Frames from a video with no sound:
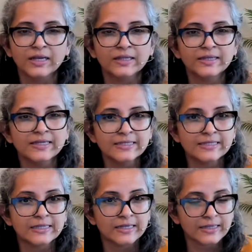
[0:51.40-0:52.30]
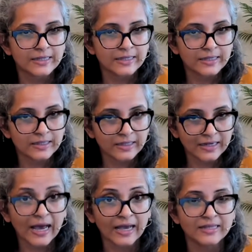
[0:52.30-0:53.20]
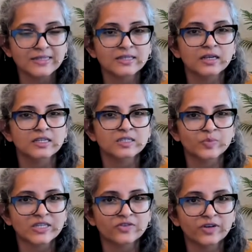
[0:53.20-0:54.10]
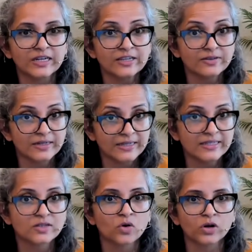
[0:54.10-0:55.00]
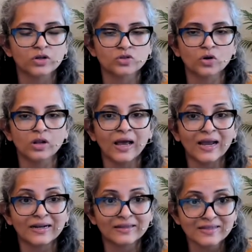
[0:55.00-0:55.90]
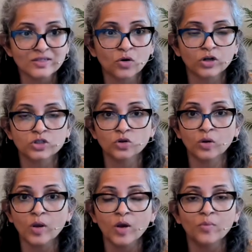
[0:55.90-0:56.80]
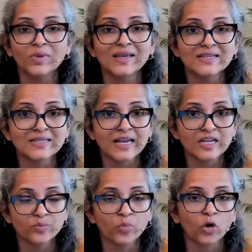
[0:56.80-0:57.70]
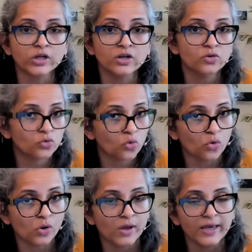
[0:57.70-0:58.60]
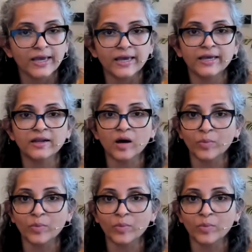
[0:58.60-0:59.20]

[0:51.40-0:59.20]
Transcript: These glands specifically release cortisol, and this cortisol plays an important role in our